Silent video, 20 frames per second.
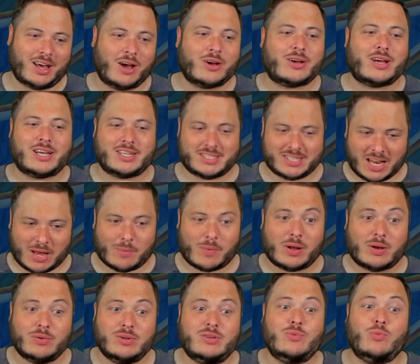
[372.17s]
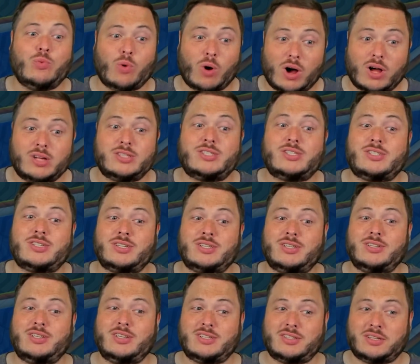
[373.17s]
Okay, so that one was
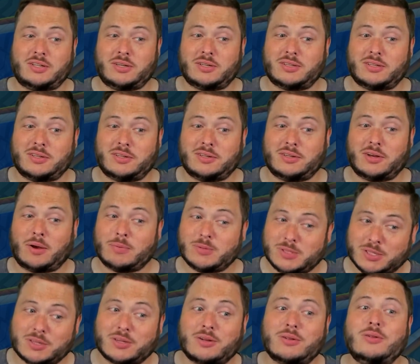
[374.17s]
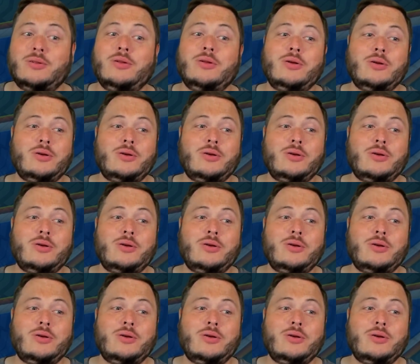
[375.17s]
the obstacle.